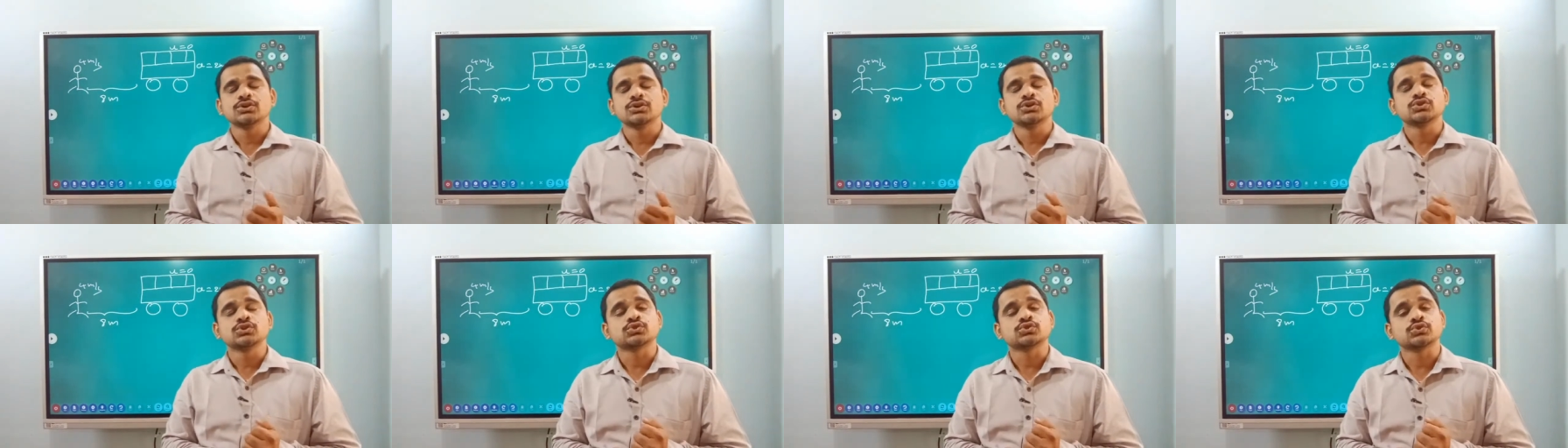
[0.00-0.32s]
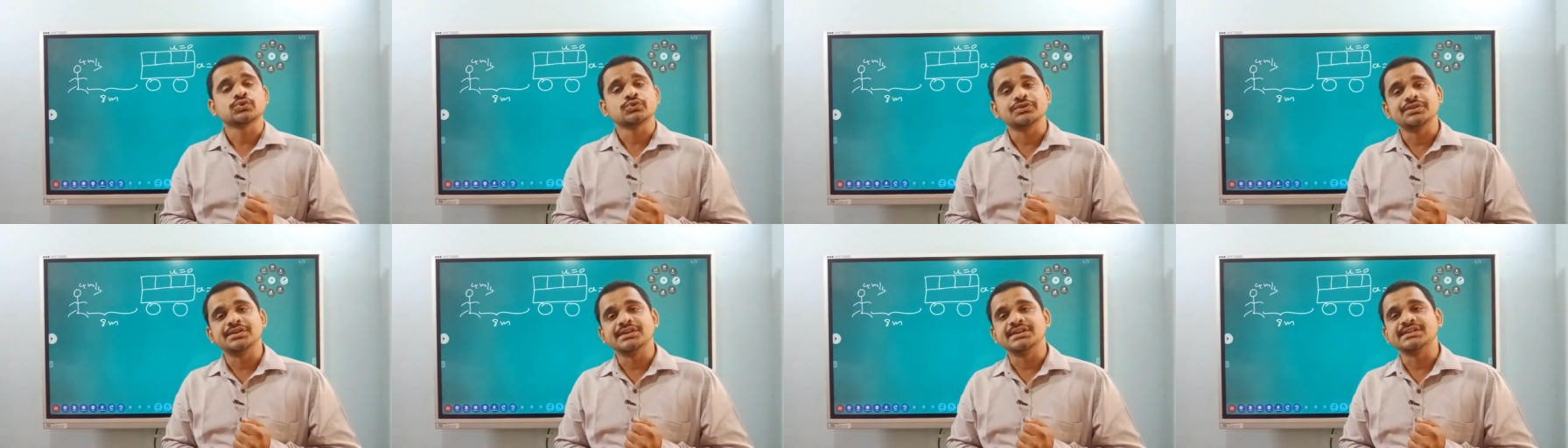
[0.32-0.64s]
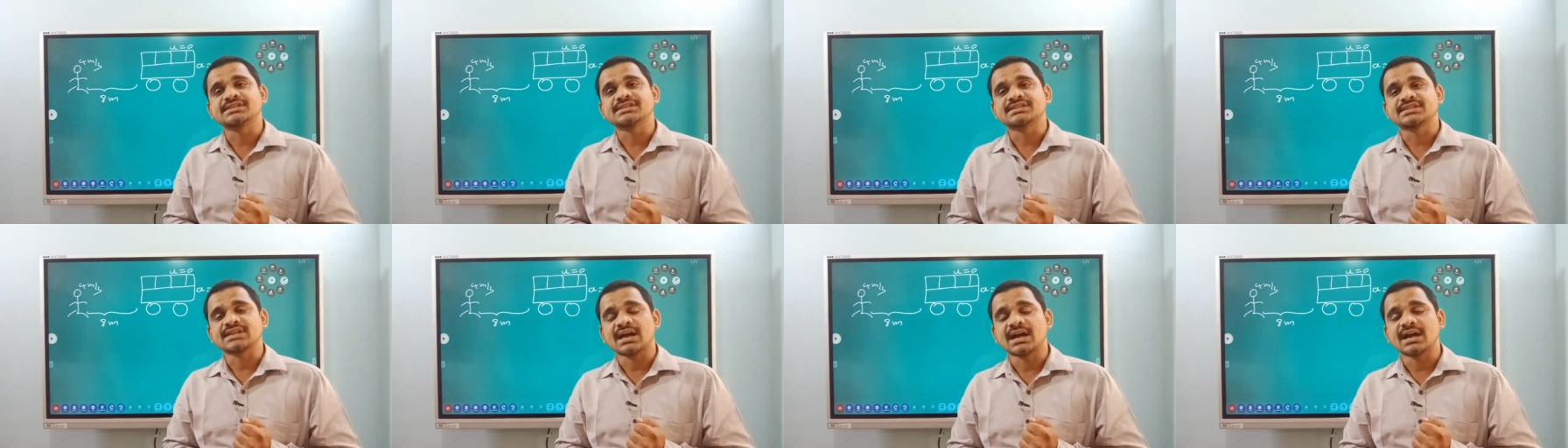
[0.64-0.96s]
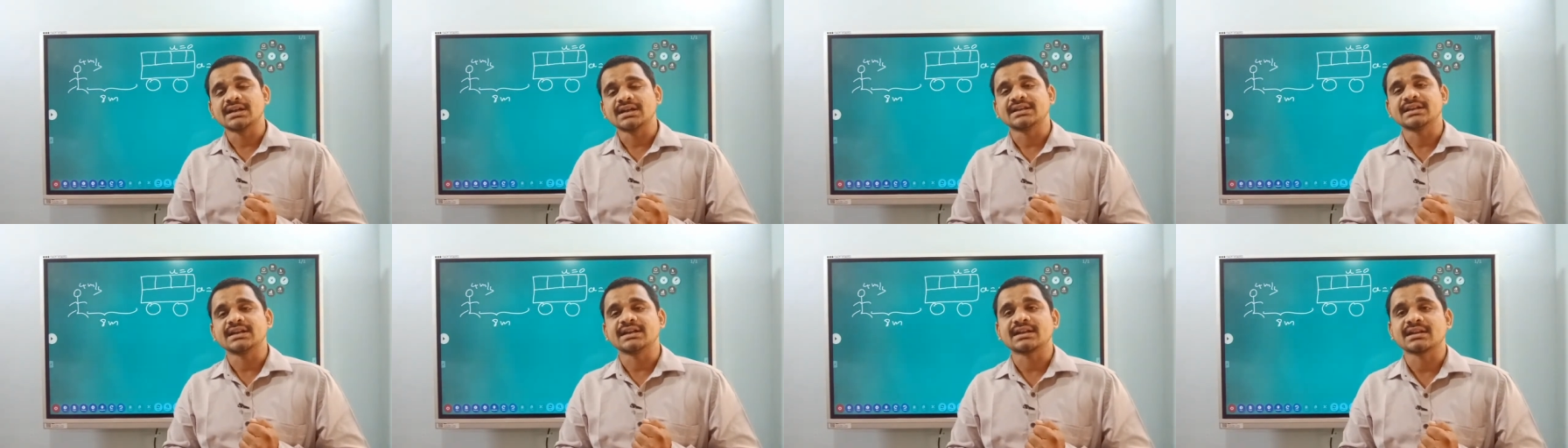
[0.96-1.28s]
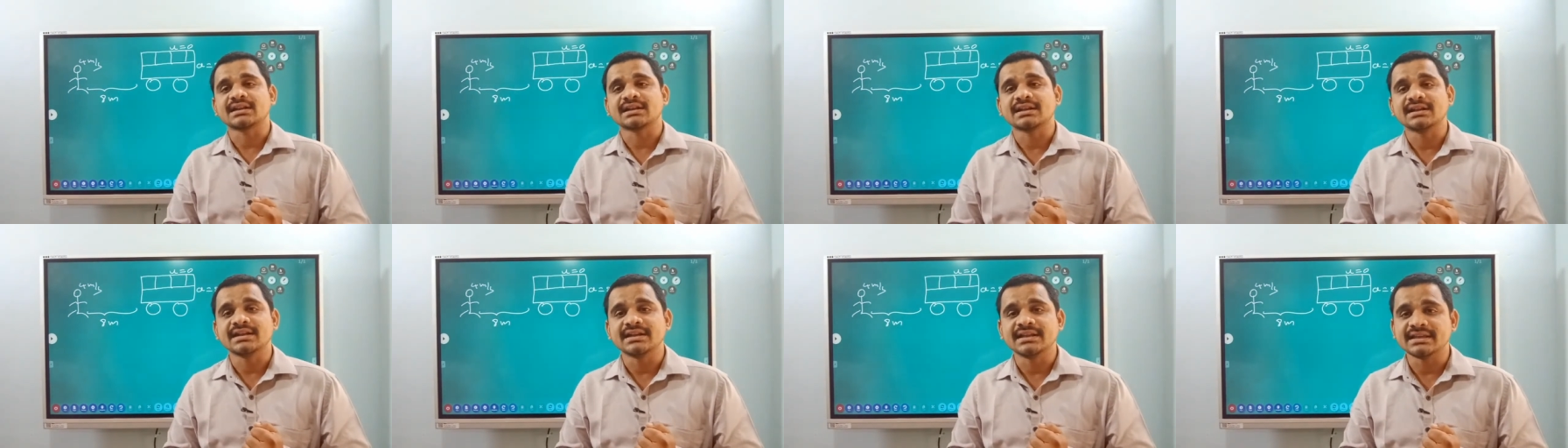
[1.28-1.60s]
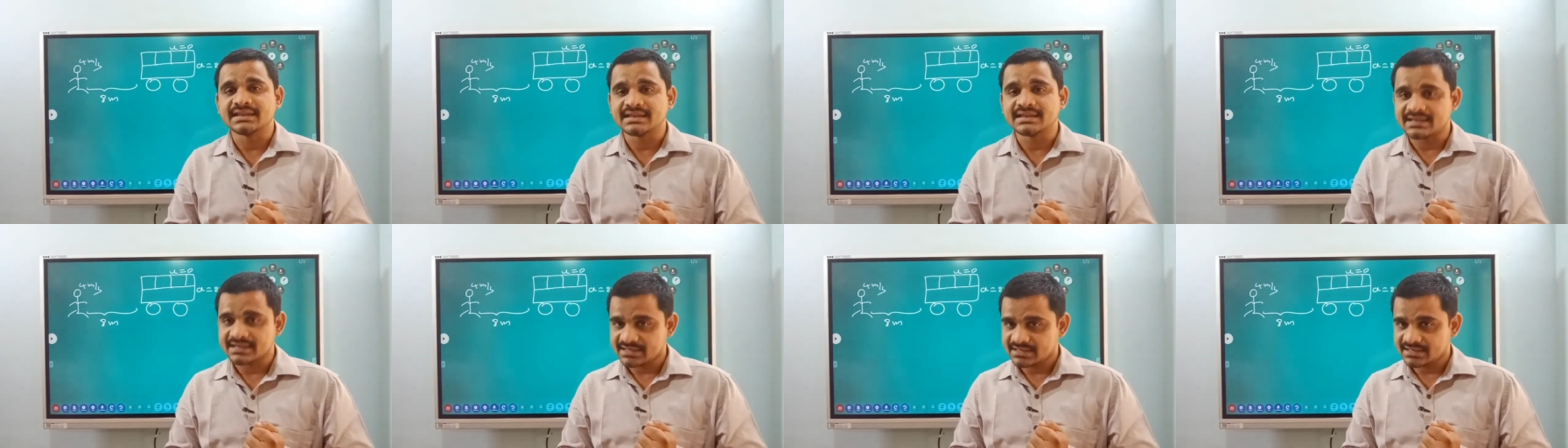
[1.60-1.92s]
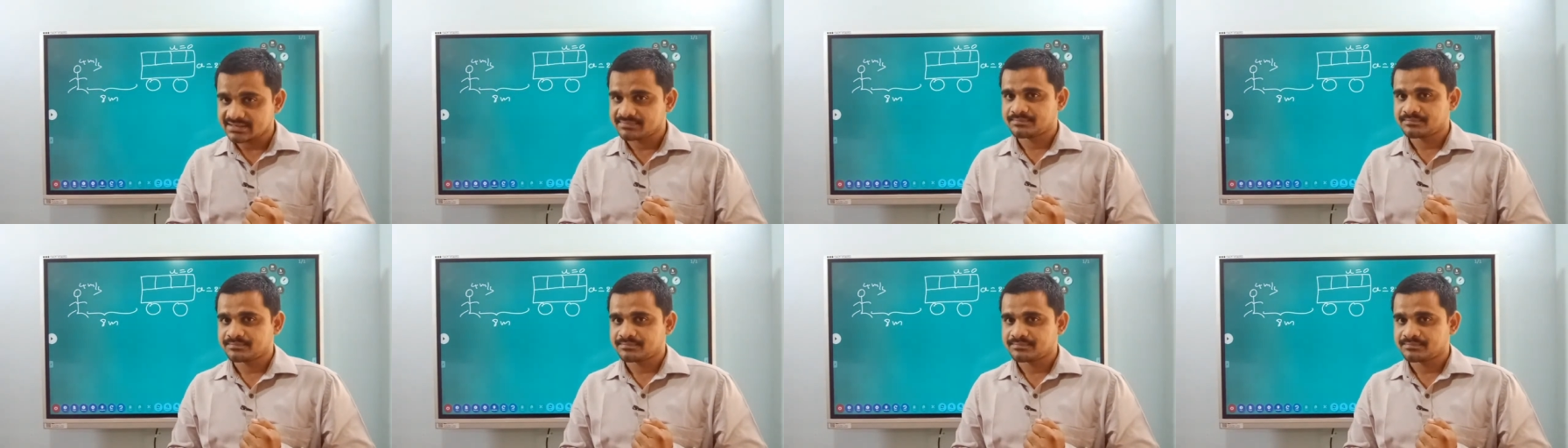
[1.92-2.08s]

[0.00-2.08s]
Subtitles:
so he started running here.